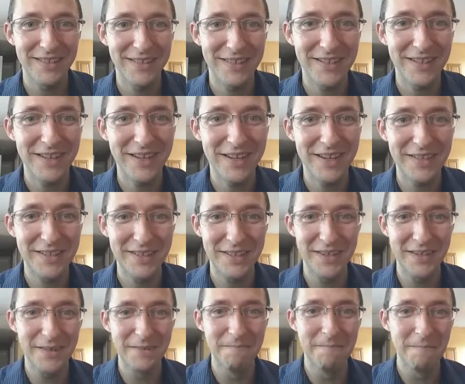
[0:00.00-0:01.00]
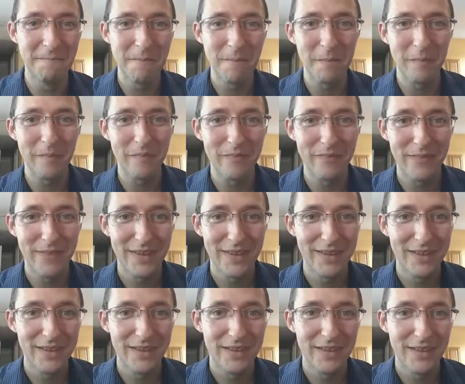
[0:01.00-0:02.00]
Awesome.
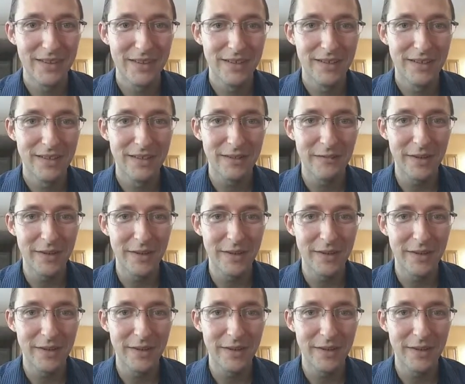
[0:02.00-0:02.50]
So